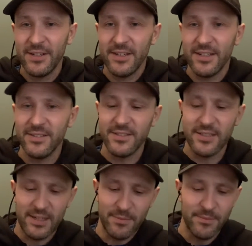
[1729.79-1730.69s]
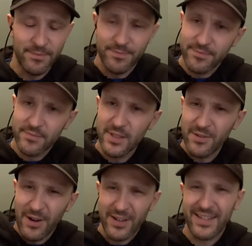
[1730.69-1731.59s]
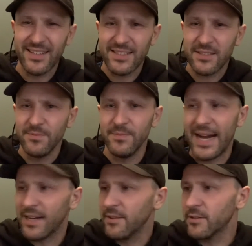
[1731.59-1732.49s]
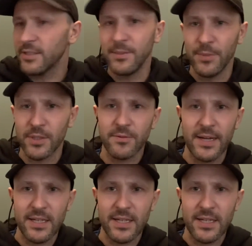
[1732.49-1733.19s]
And I gotta get some Agatha Christie books read.